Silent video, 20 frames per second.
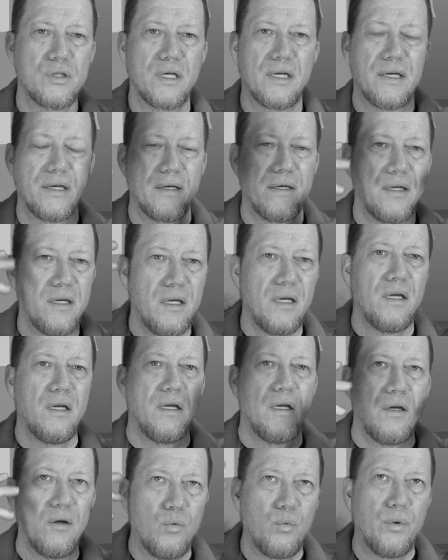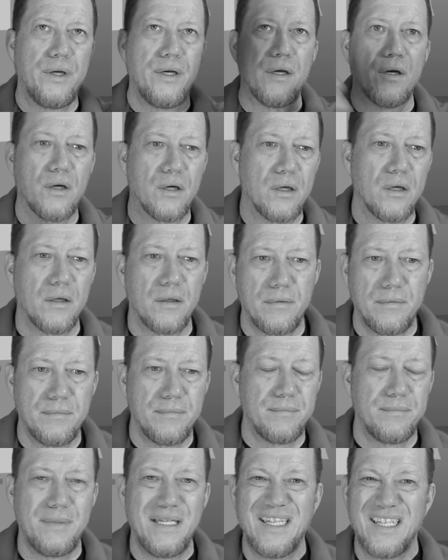and we are
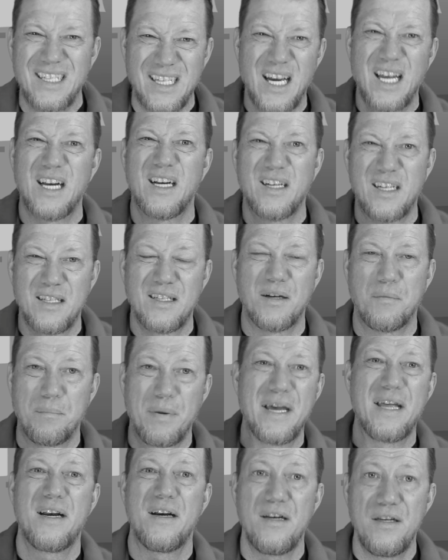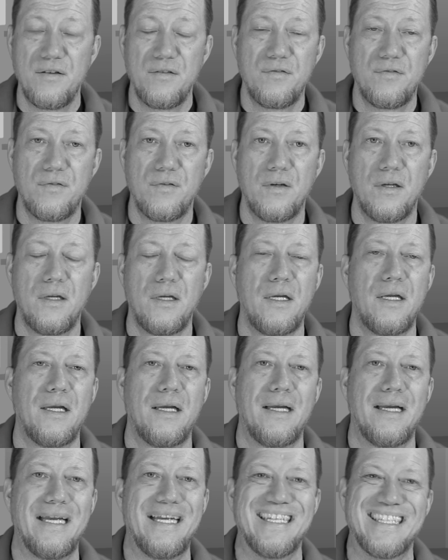being kind of competitive
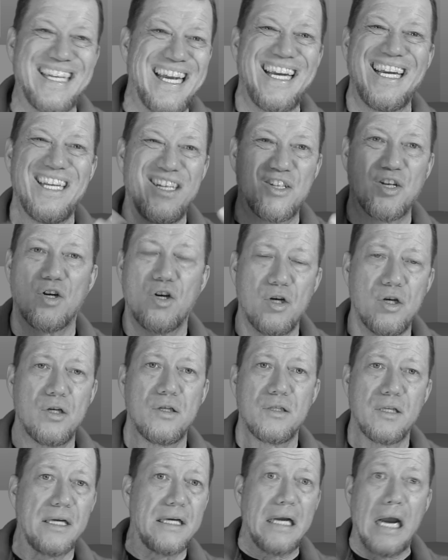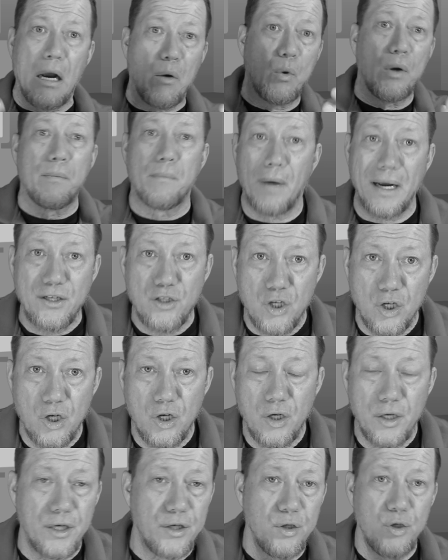and taking turns, like I want my
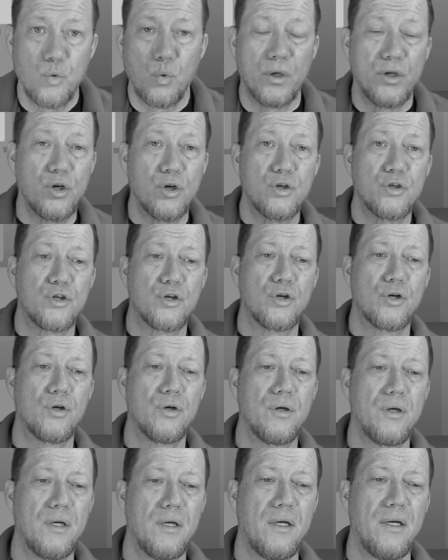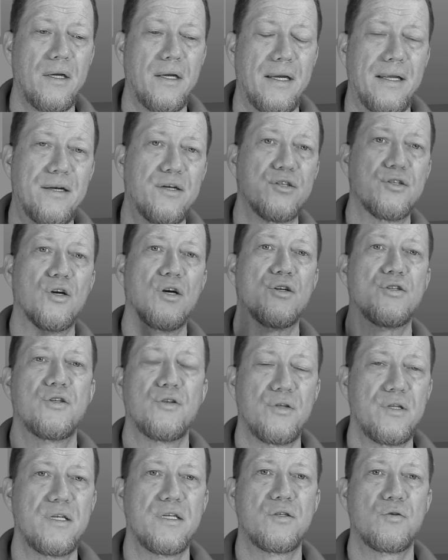turn and you want your turn. And there's also
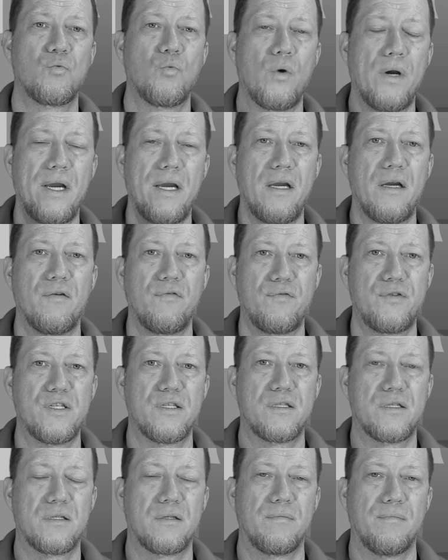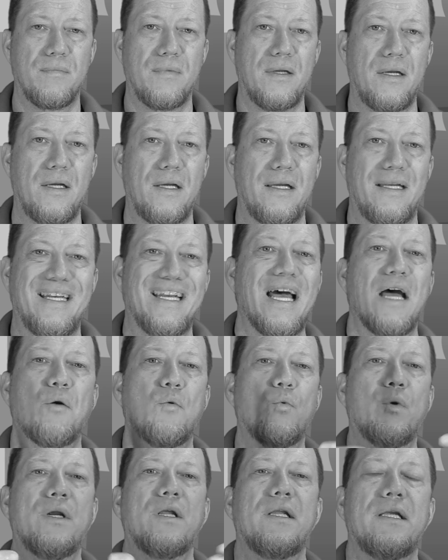this way of just not
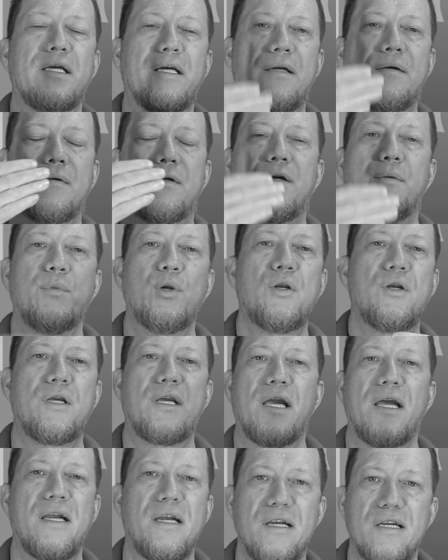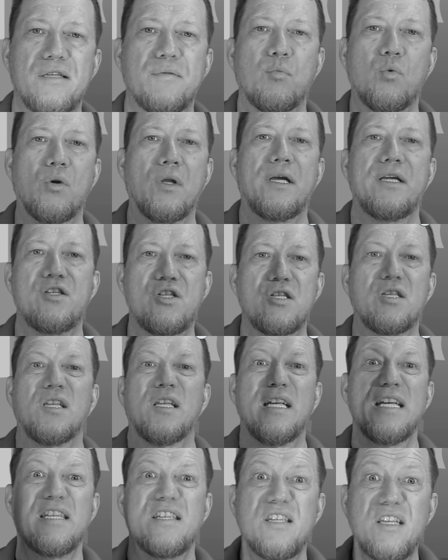really communicating. It's more like just
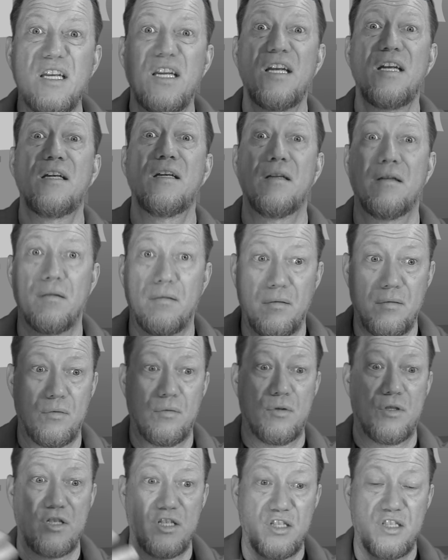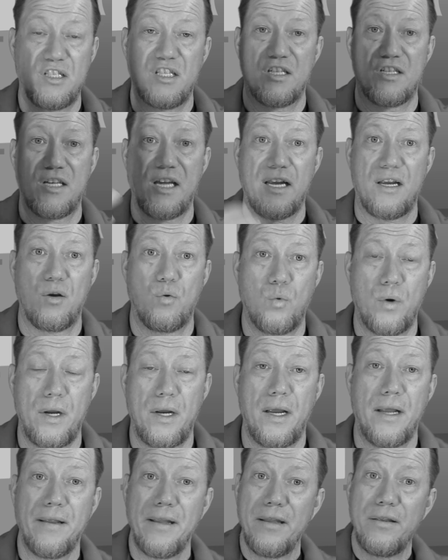listening, which is the second way.
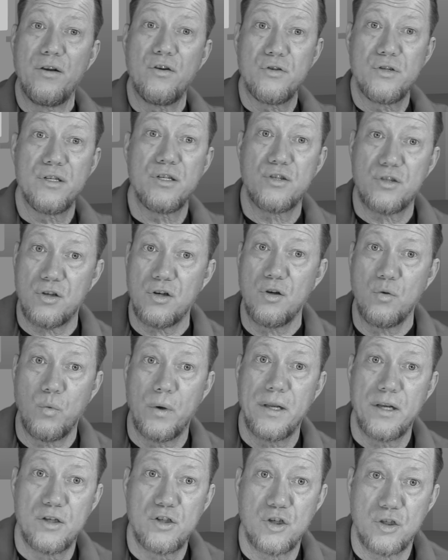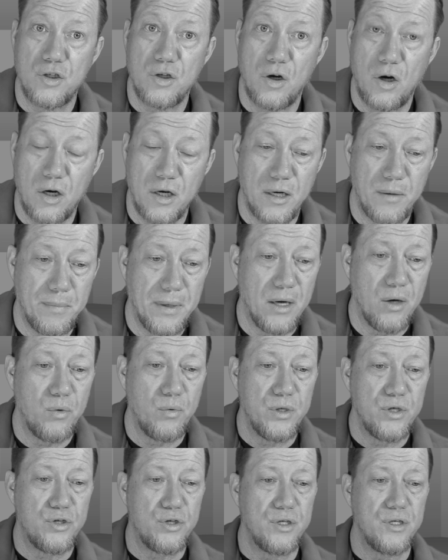And then there's this third way that you're talking about,
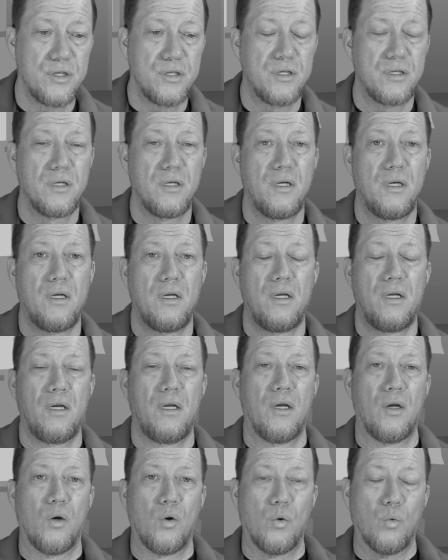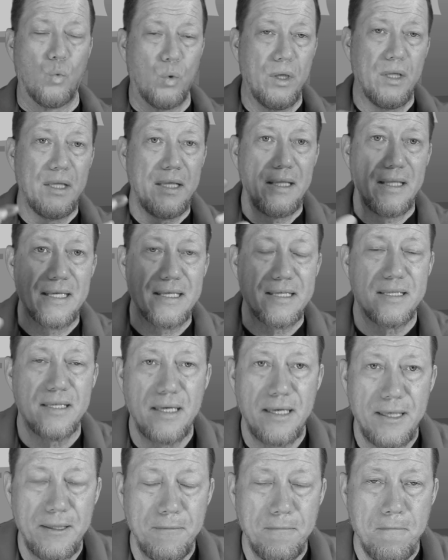which is really
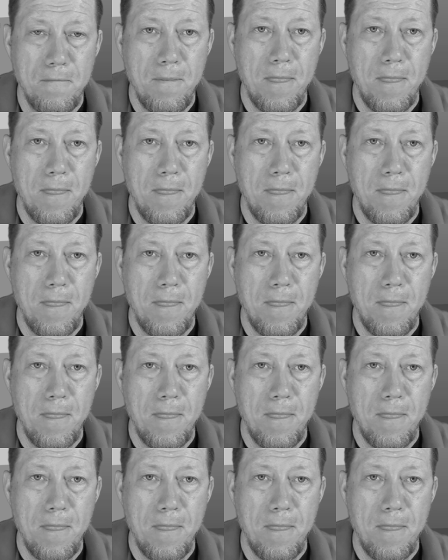listening,